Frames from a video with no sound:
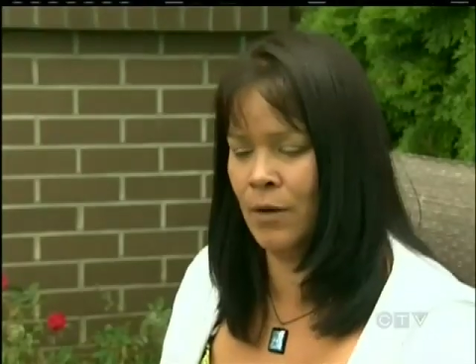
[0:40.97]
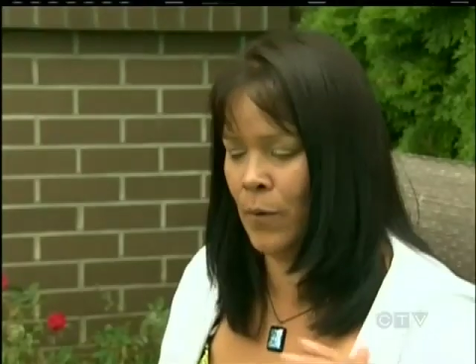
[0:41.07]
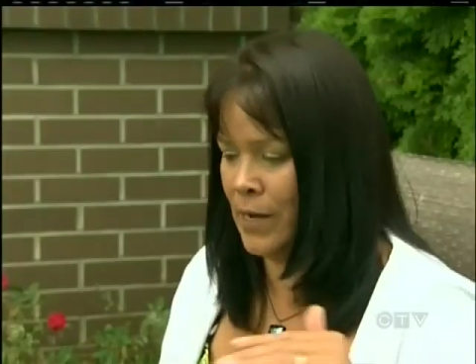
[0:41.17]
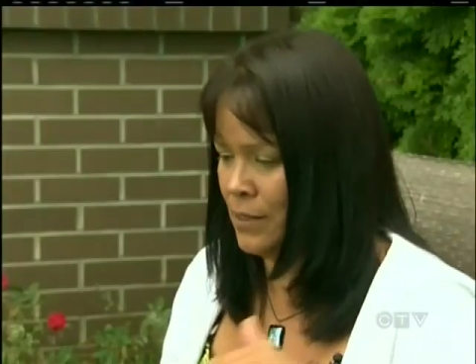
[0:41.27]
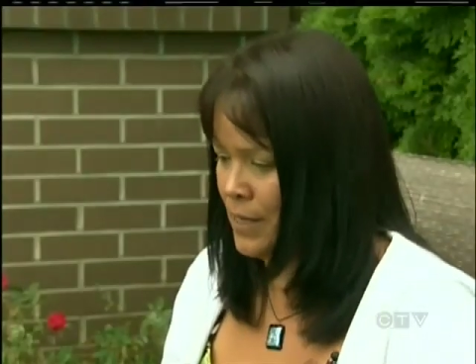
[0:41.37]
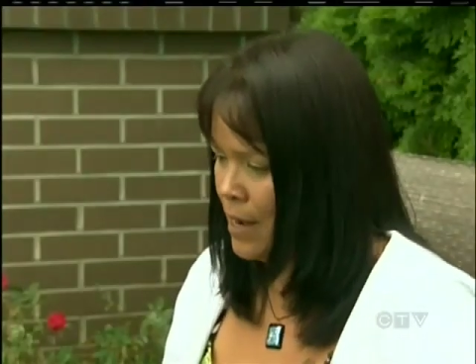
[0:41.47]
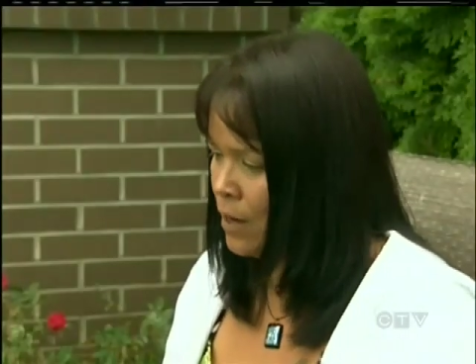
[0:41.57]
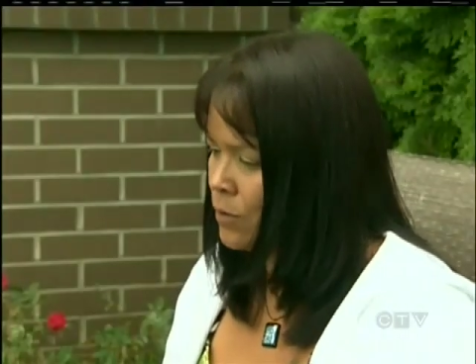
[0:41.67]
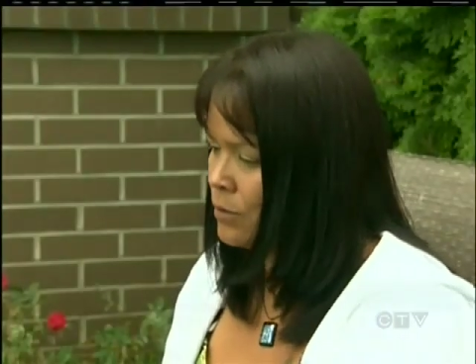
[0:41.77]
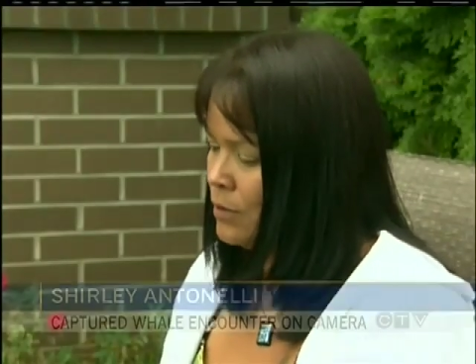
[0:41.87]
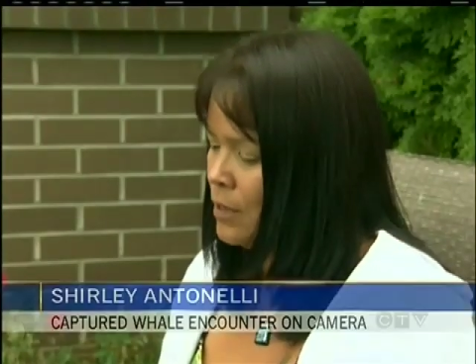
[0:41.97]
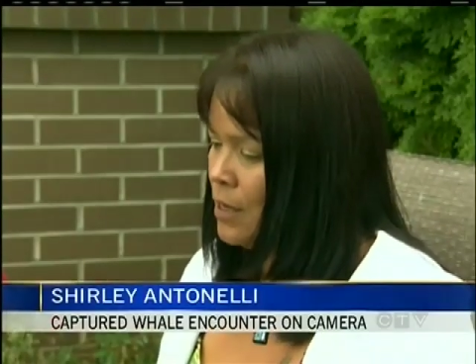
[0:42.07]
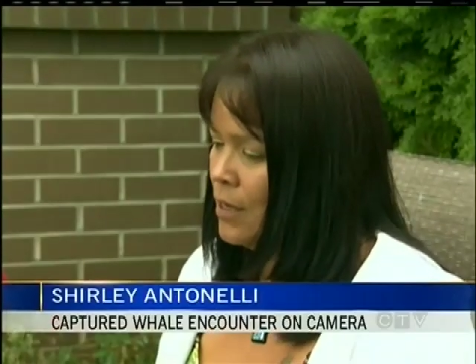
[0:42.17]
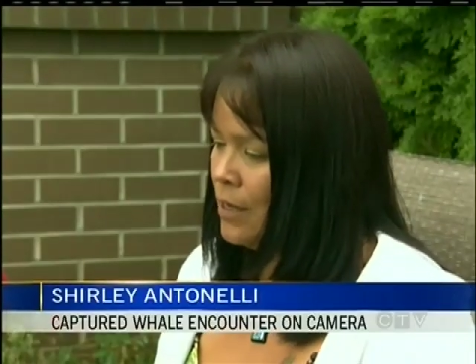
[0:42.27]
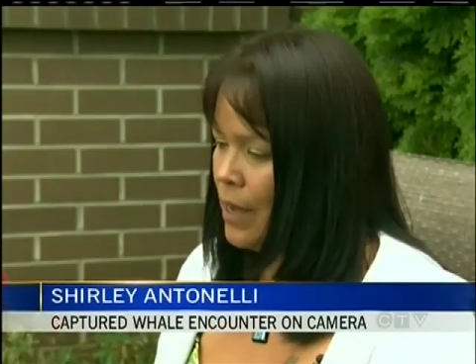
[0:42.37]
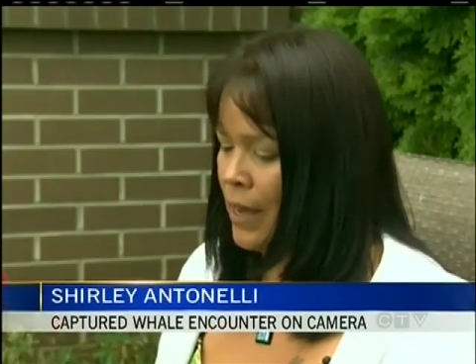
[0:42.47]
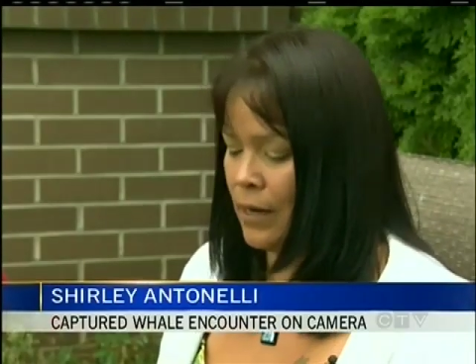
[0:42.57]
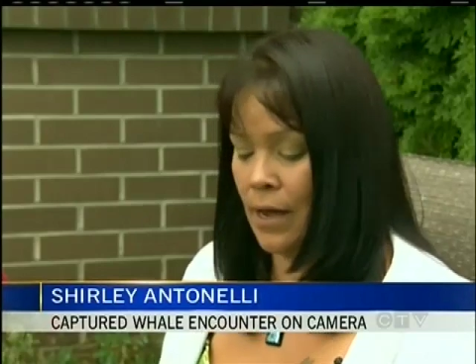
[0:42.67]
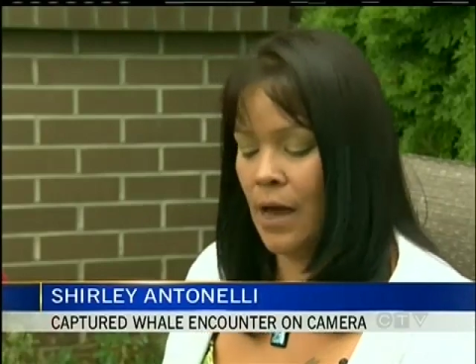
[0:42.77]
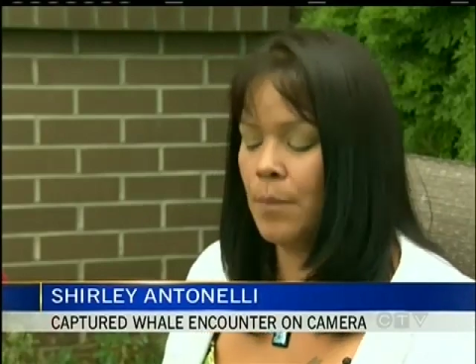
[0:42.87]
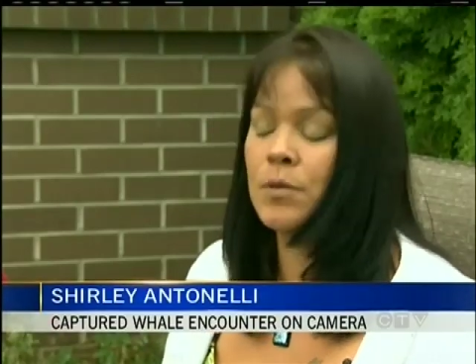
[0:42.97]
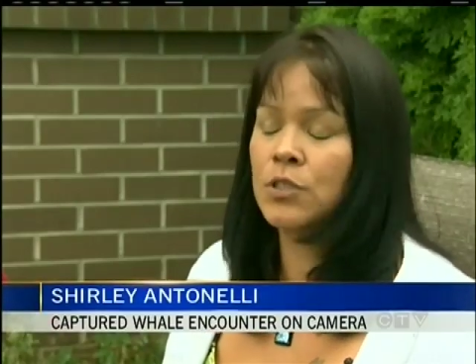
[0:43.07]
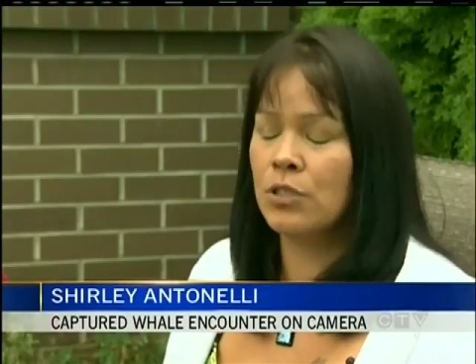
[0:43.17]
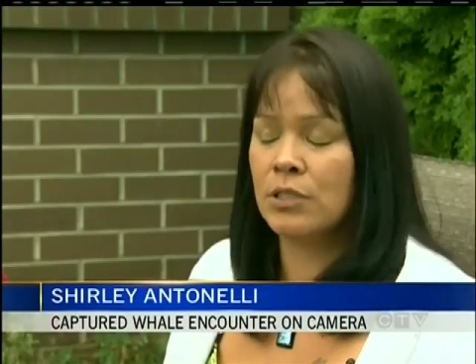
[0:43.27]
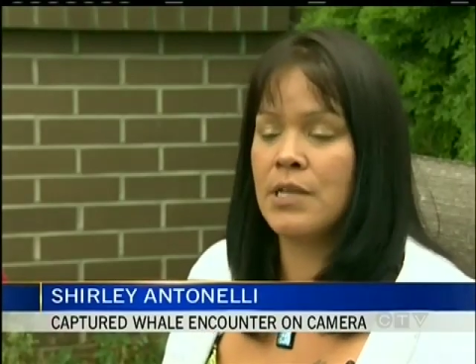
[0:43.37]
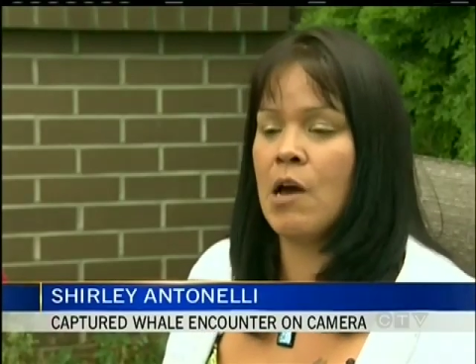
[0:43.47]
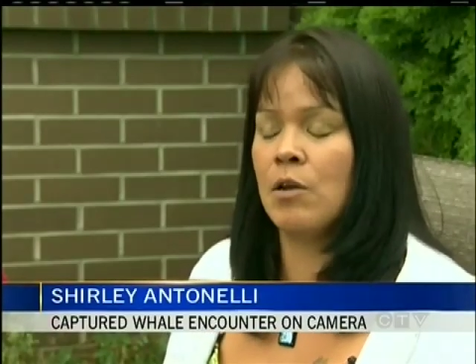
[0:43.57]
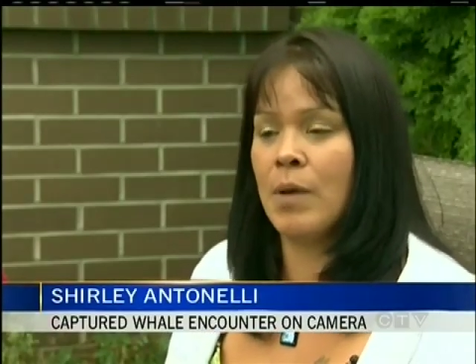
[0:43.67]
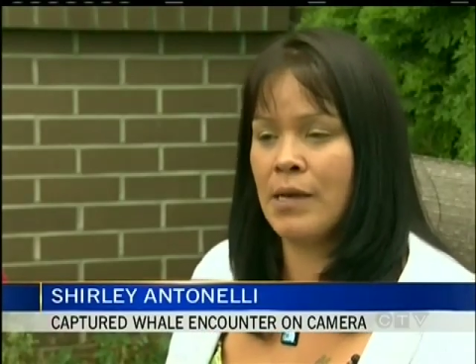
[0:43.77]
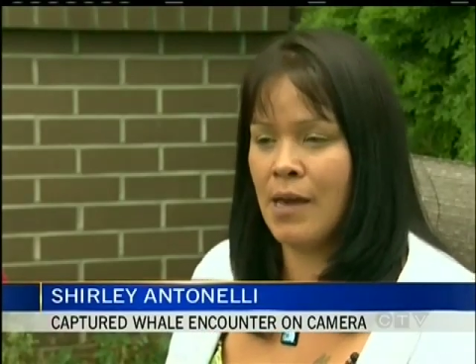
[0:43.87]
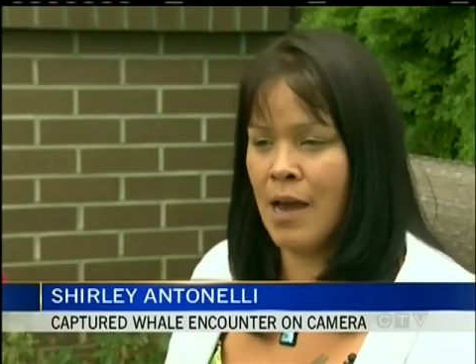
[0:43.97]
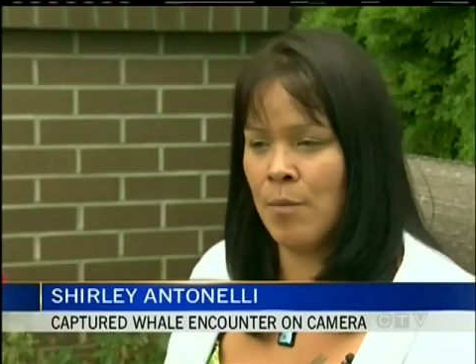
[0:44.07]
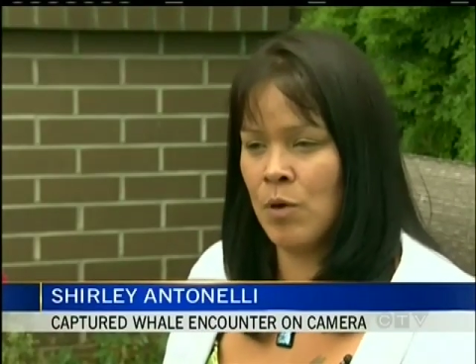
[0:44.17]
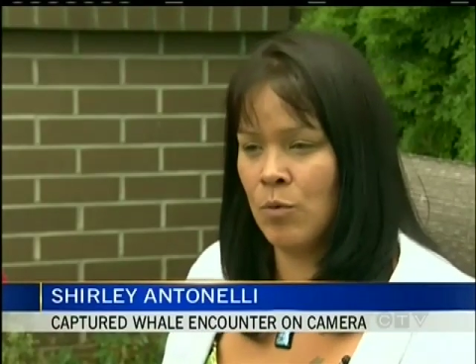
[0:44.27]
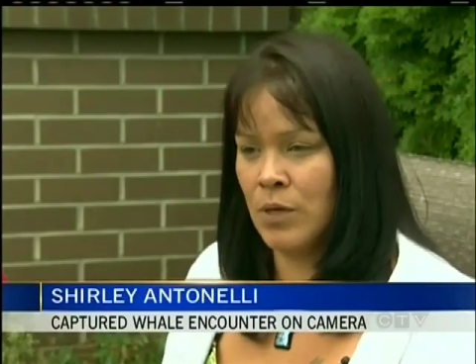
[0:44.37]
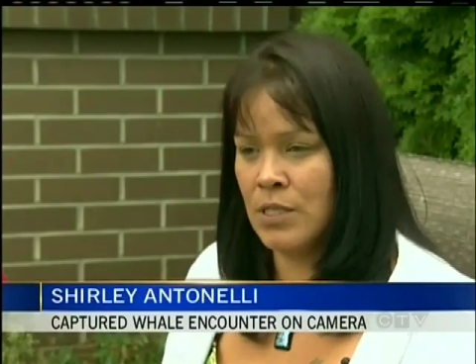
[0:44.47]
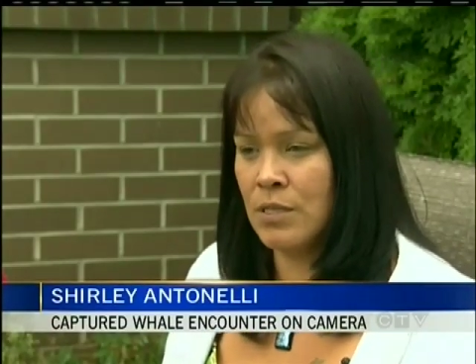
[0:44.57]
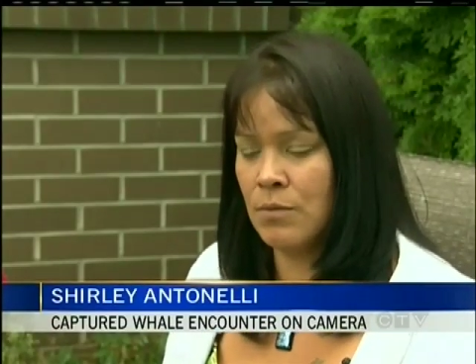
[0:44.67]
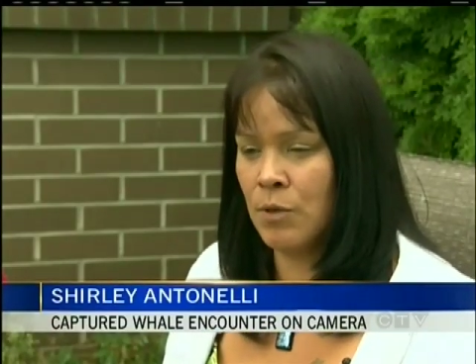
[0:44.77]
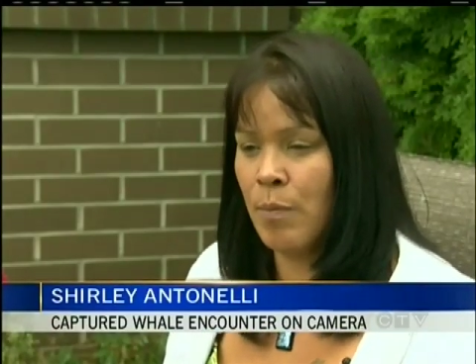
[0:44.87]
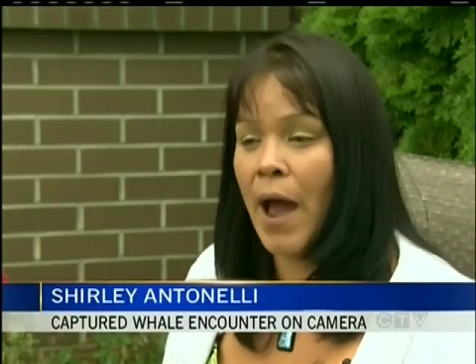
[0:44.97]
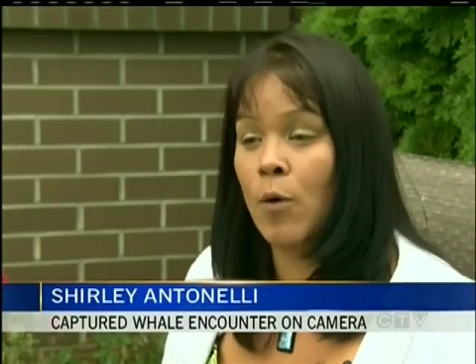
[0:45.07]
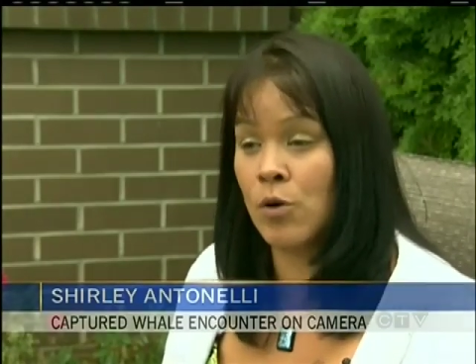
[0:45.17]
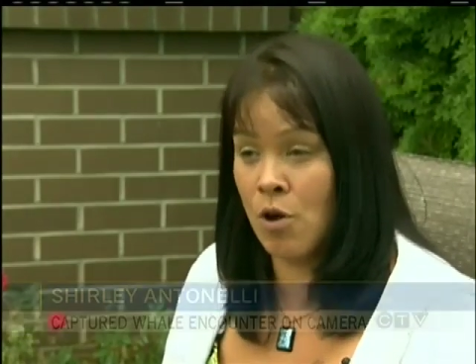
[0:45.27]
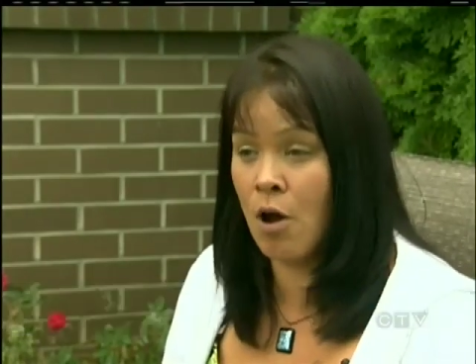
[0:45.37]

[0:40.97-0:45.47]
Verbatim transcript: it went down. And I happened to look down and my camera was powered